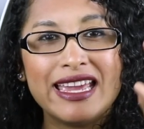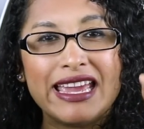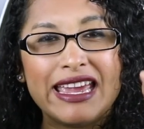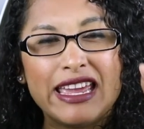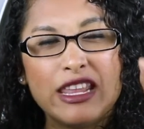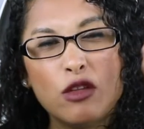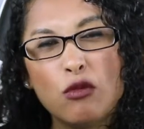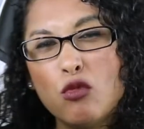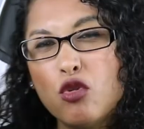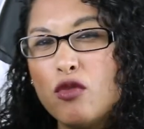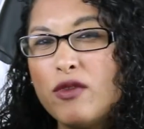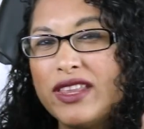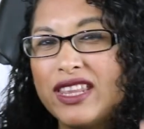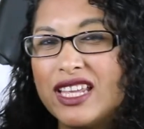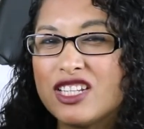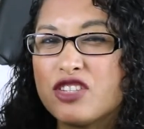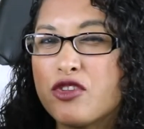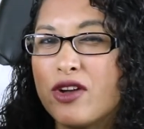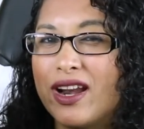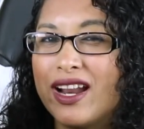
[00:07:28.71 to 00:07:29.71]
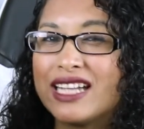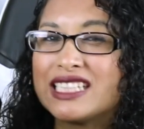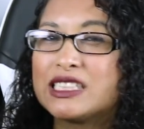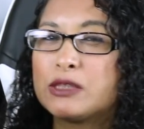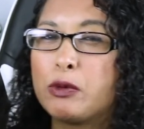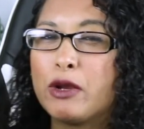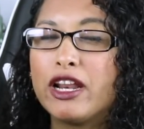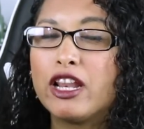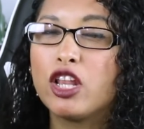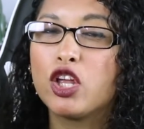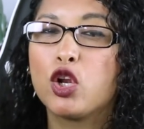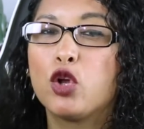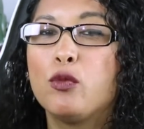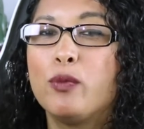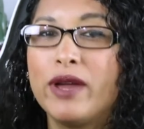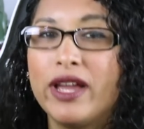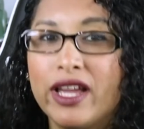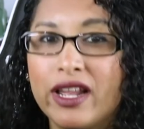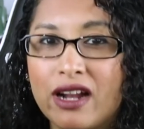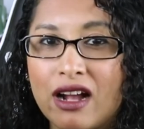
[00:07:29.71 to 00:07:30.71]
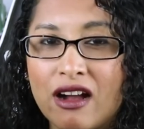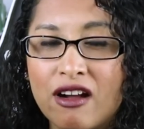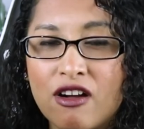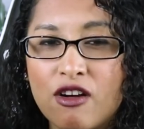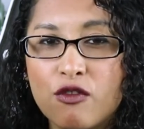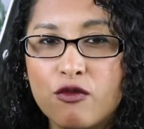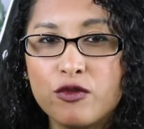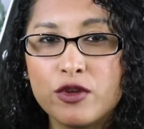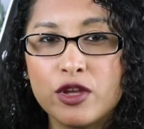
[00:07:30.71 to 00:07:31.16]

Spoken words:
the movie they try to explain a little bit of